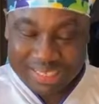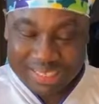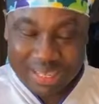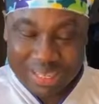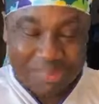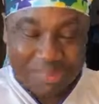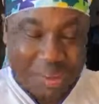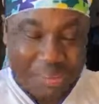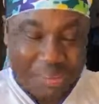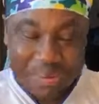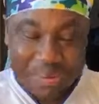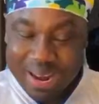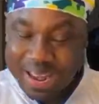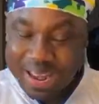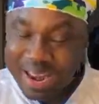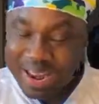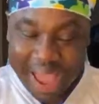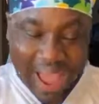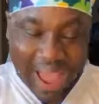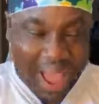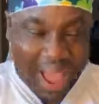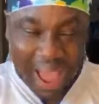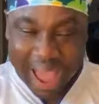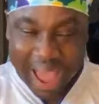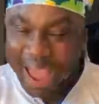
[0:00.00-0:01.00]
The
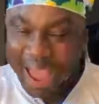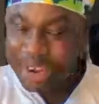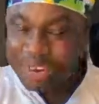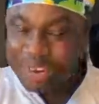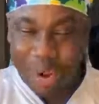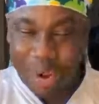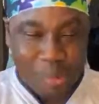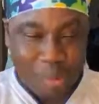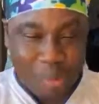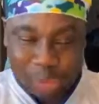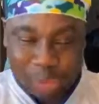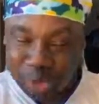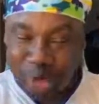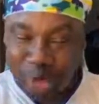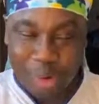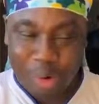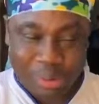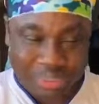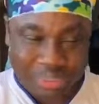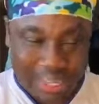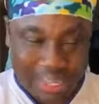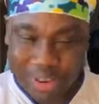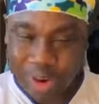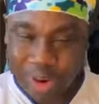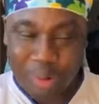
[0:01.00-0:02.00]
billionaire almost story say
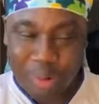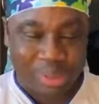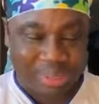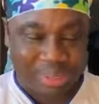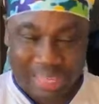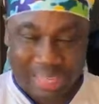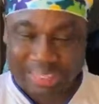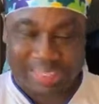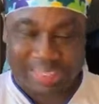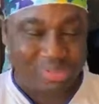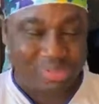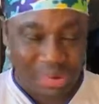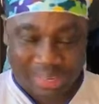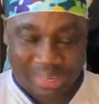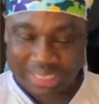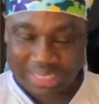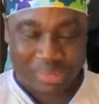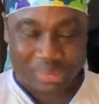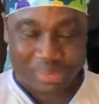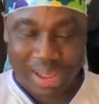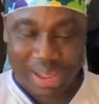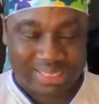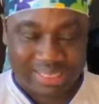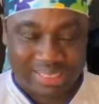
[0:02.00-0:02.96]
no testimony say but